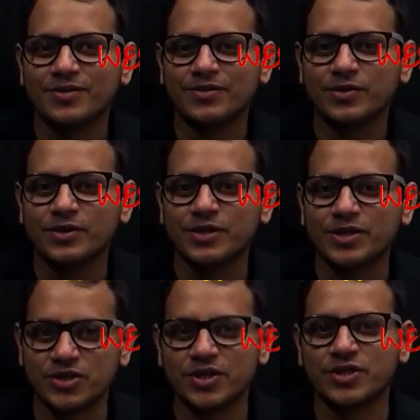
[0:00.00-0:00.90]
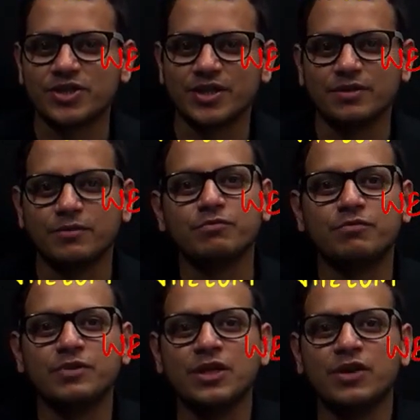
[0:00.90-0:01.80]
destruction without
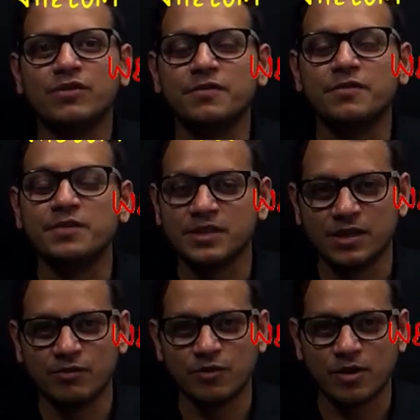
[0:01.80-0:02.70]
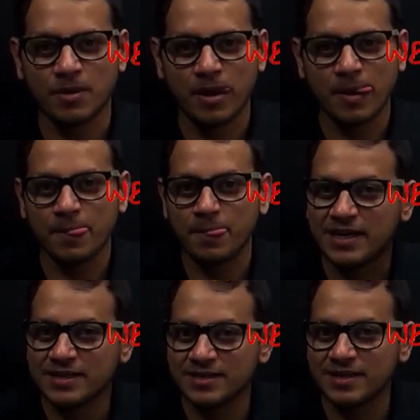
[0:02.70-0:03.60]
physical war. That
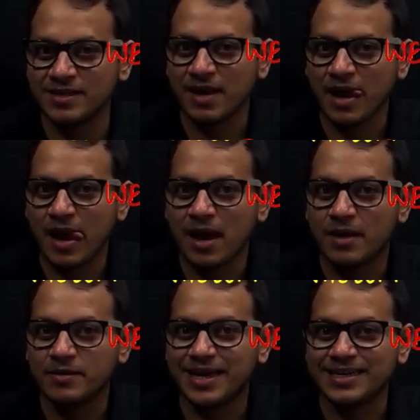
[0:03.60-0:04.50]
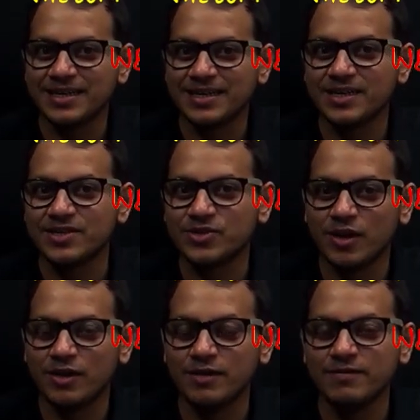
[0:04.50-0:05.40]
is
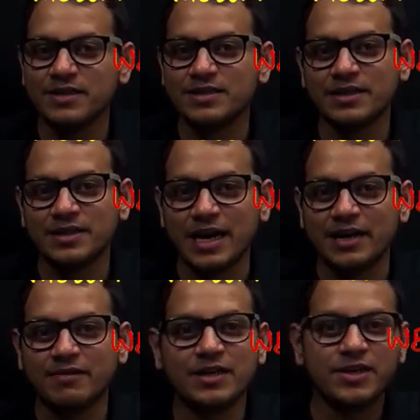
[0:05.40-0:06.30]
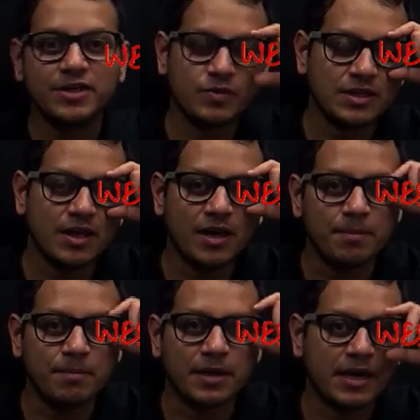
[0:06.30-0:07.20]
always the advantage with the upper
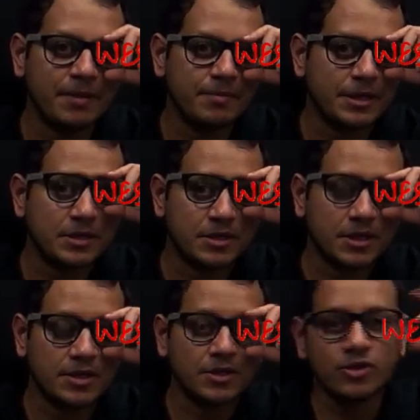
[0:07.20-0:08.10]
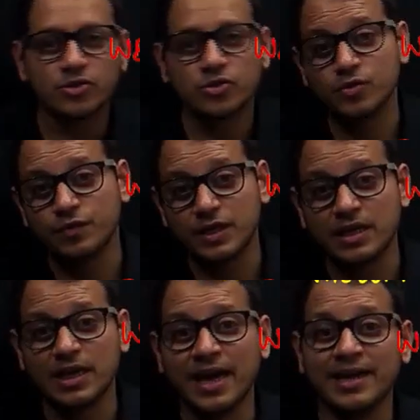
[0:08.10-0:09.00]
riparian state. So we can
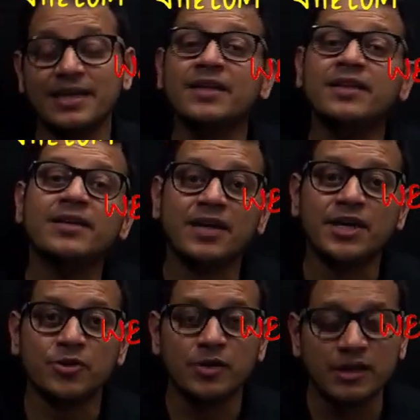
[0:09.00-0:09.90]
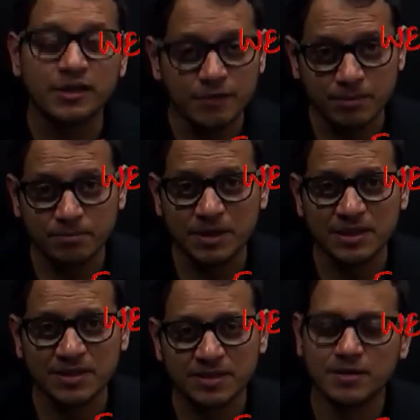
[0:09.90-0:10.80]
either try to live in peace,
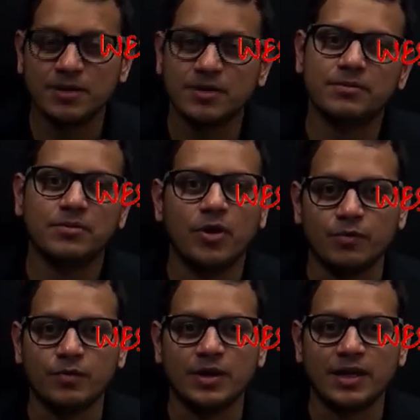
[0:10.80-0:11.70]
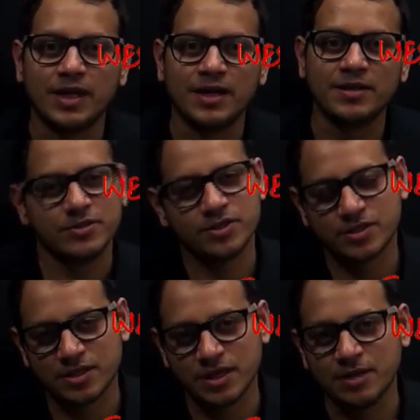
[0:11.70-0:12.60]
or we can just
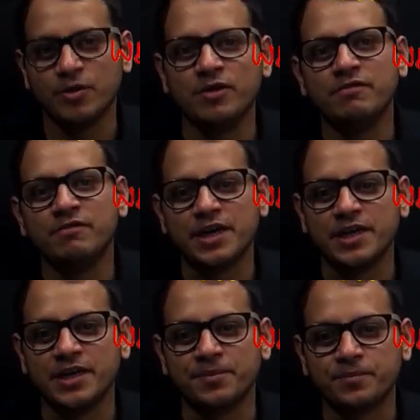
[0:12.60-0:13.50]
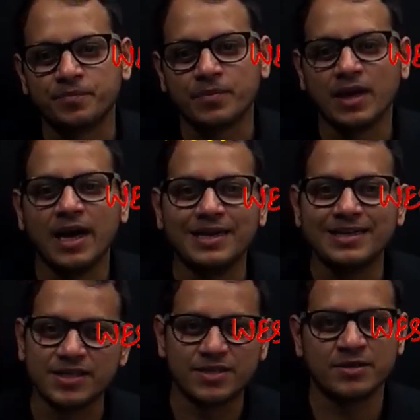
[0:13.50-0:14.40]
keep on fighting, and
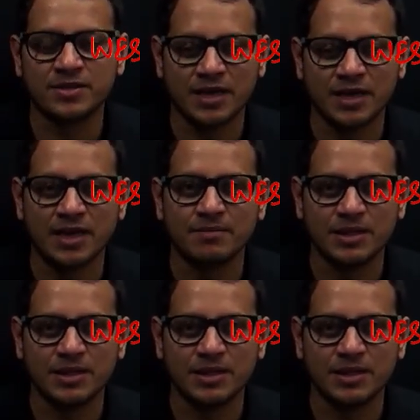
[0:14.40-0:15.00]
distrust can be there.